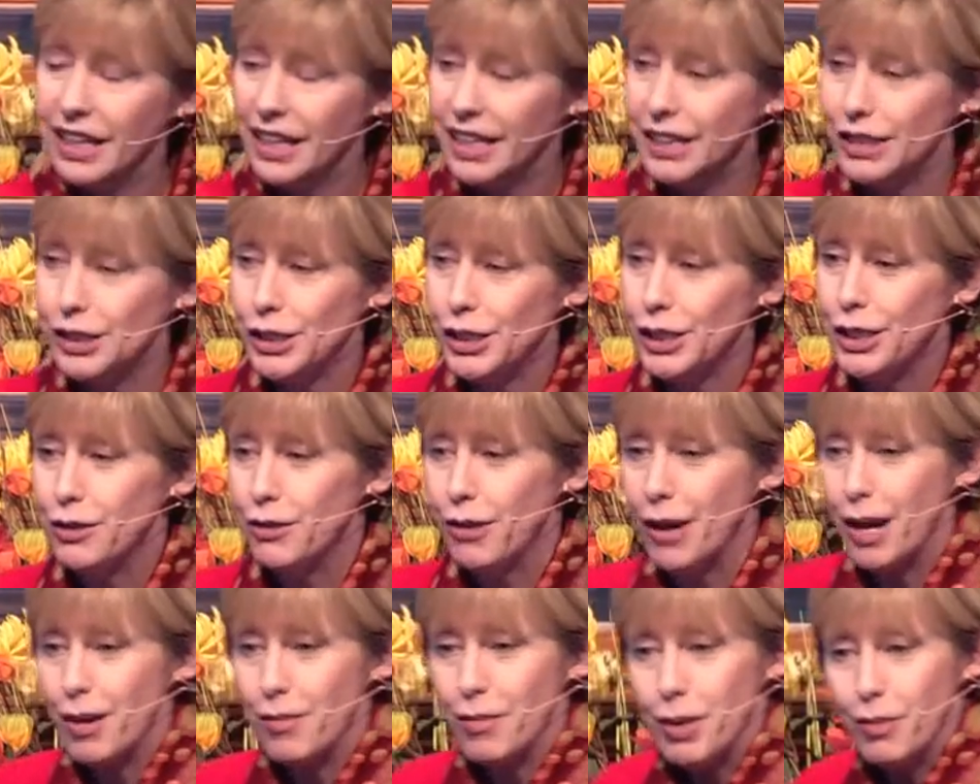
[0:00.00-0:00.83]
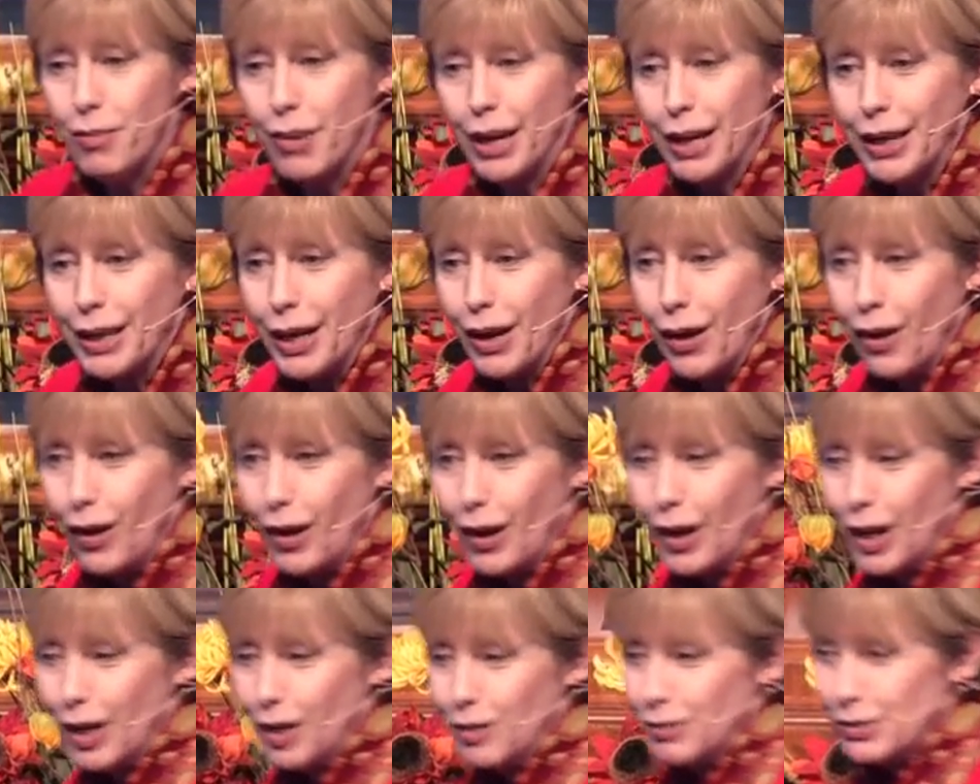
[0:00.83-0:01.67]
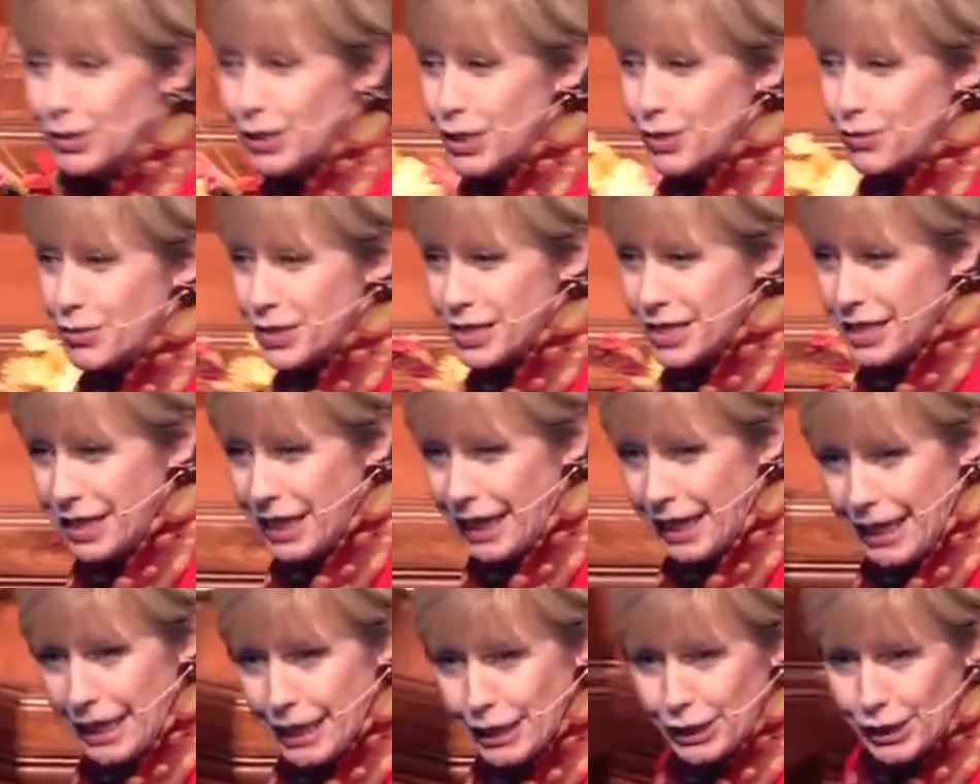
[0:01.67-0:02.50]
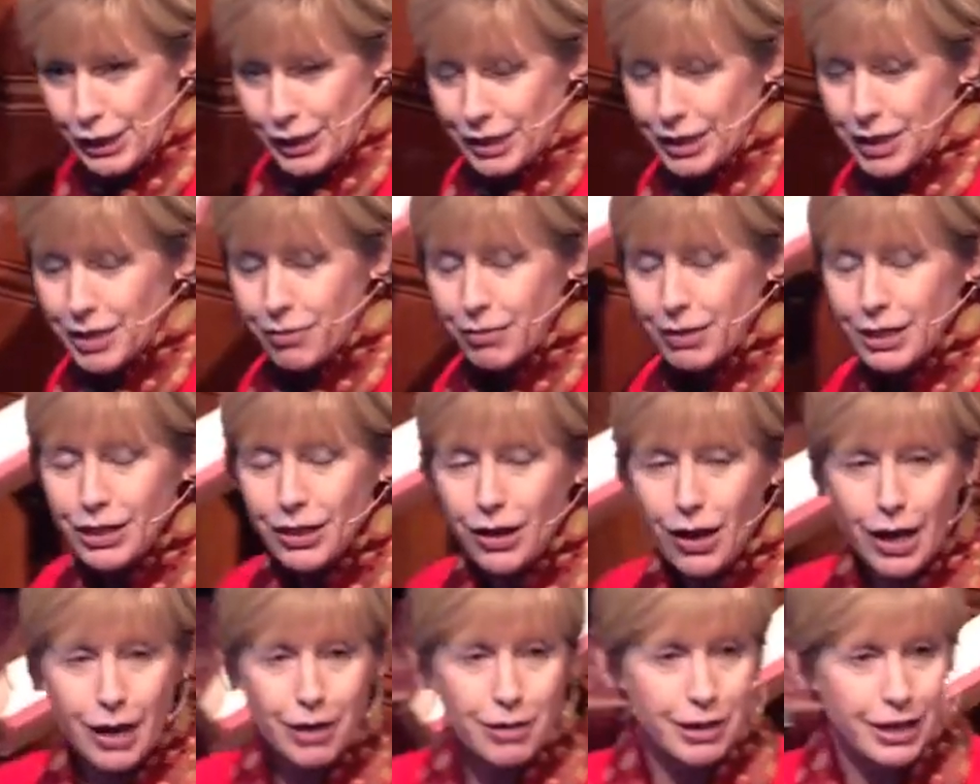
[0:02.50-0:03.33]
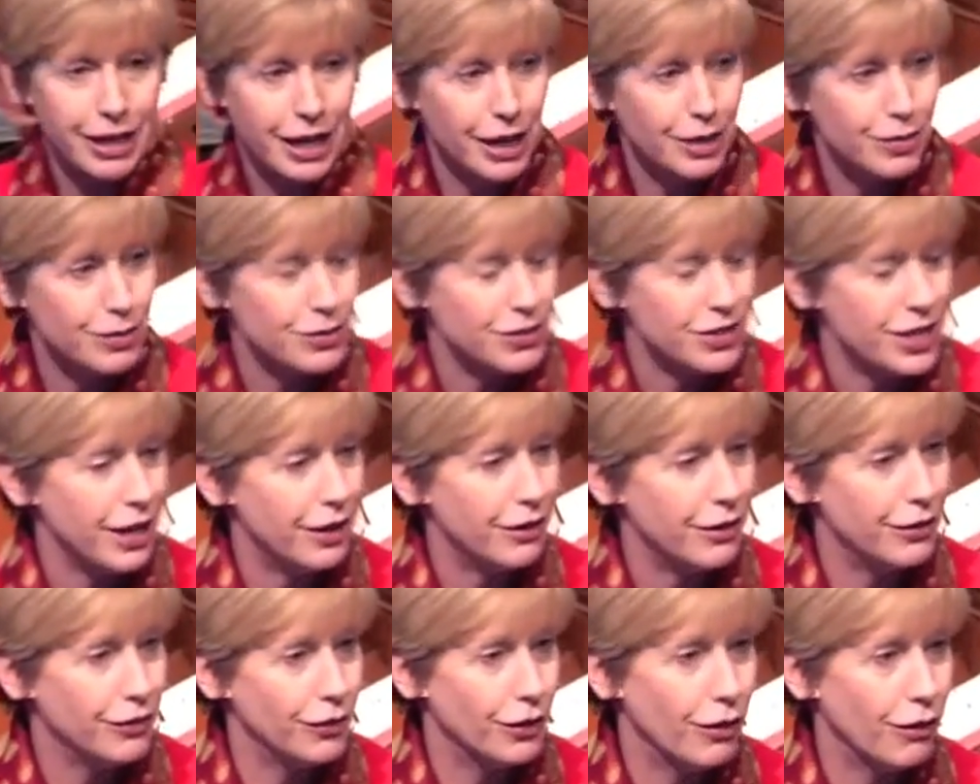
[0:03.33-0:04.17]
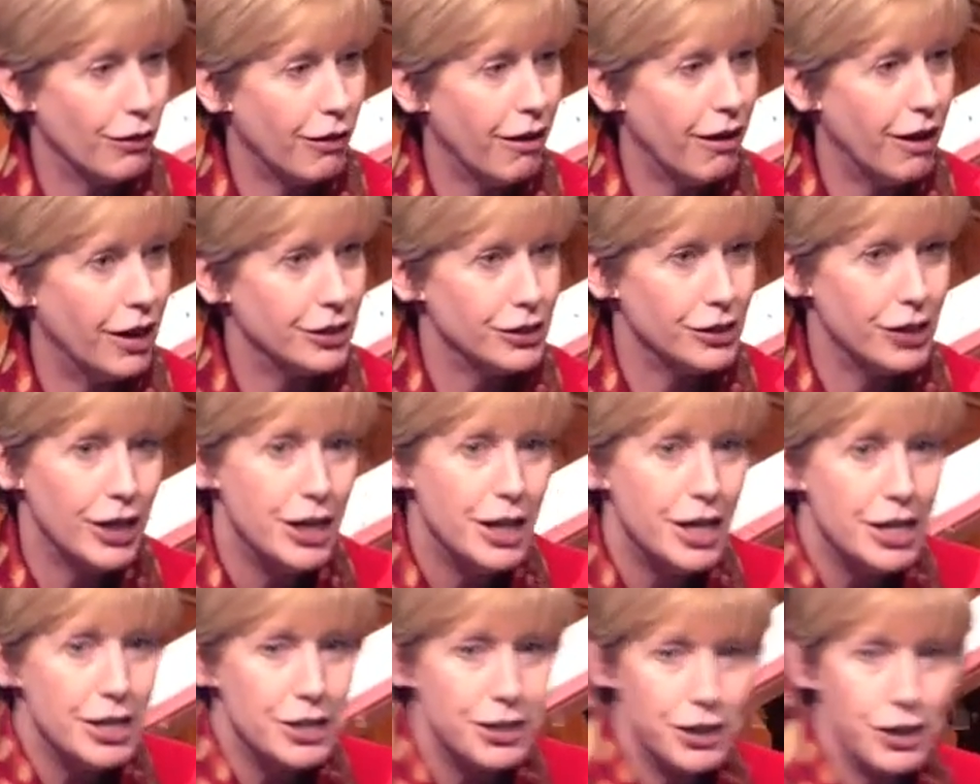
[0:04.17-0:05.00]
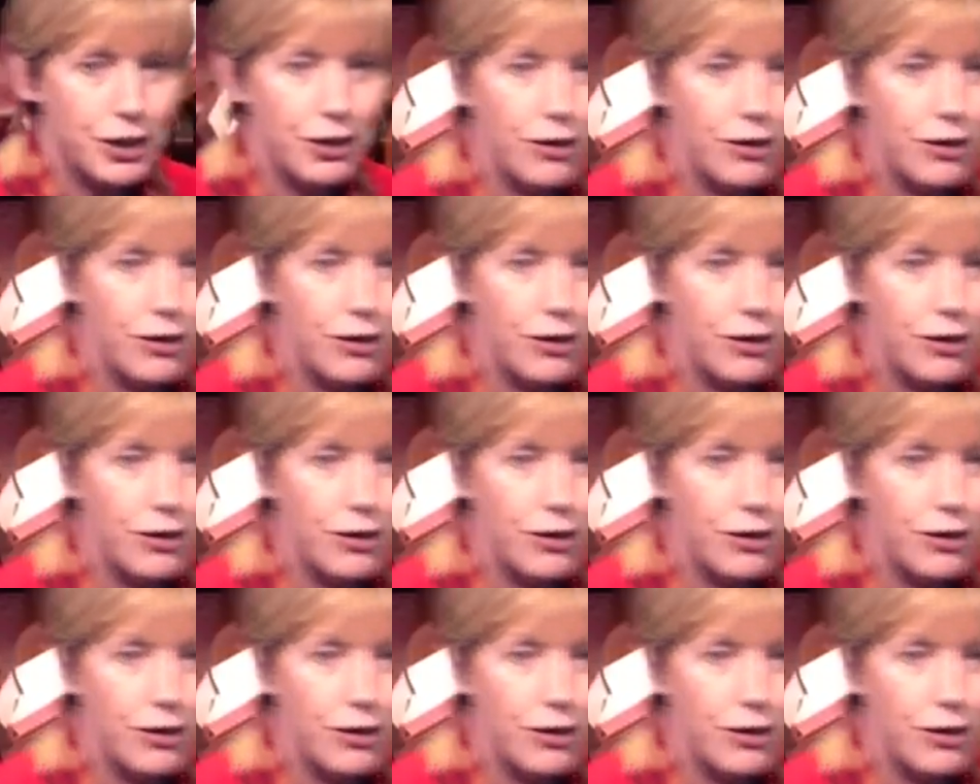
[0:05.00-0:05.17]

And she grabbed me by the arm. She was in the kitchen, and my dad was out in the garage. She